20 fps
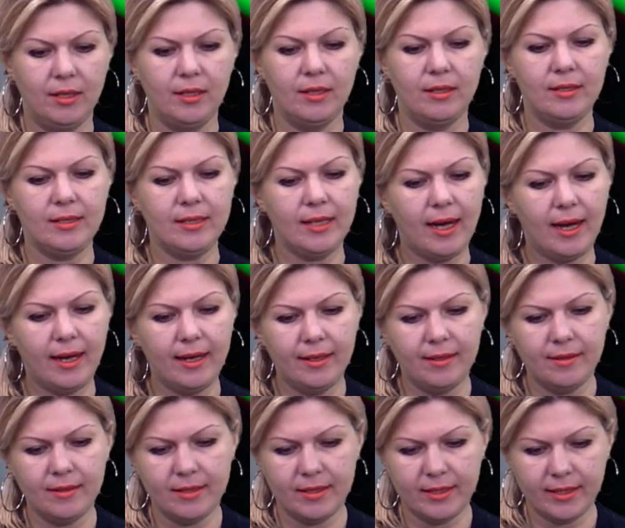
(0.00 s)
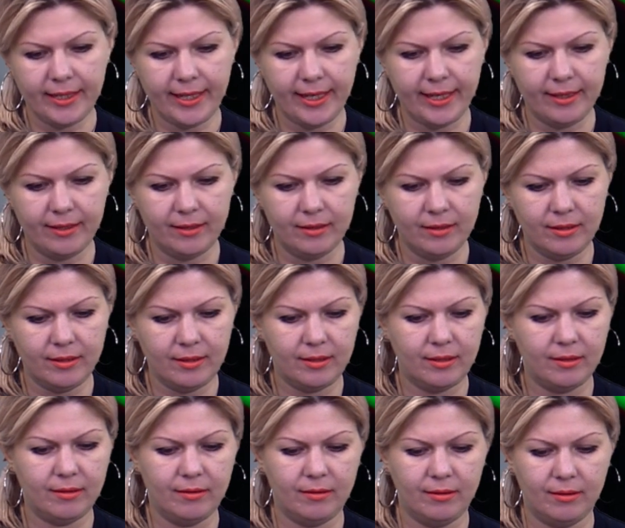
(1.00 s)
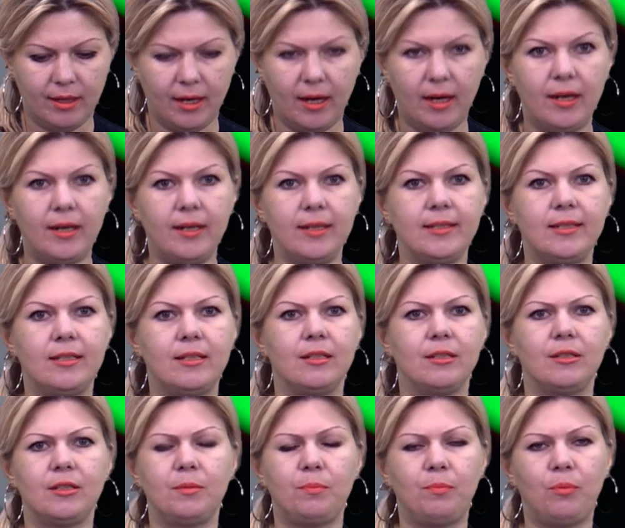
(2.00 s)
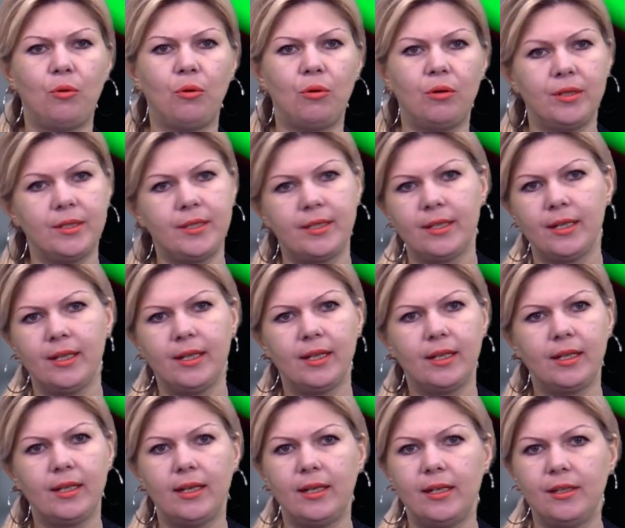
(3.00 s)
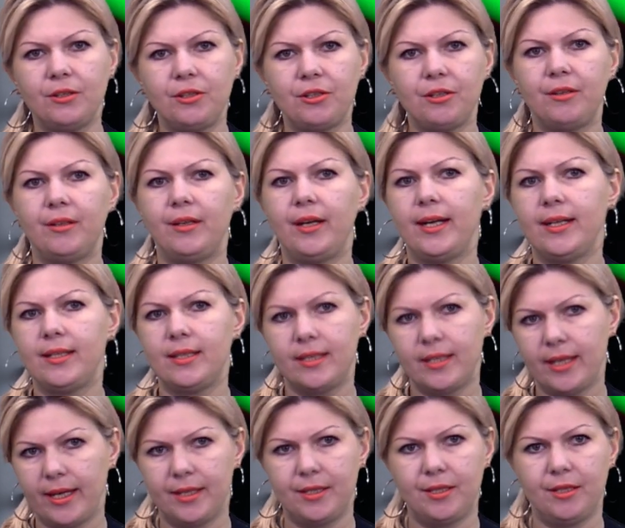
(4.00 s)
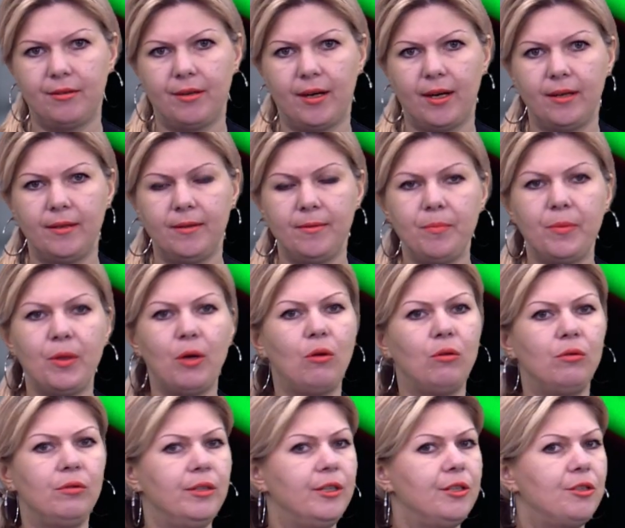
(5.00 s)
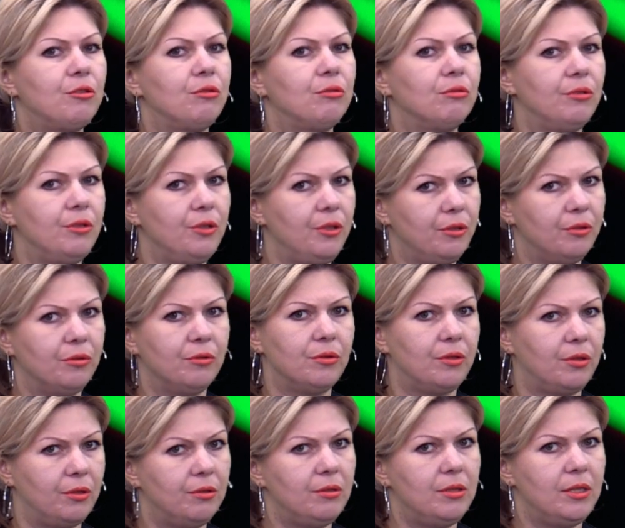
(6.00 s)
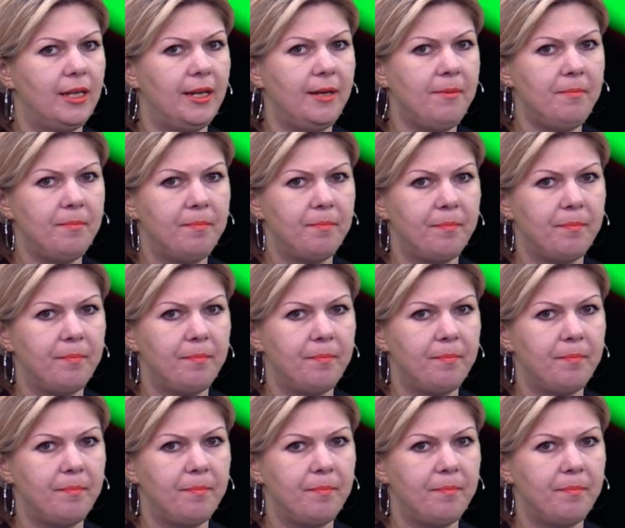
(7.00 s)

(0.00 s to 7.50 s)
science, health, arts, sports, culture, etc. Only true news, you see.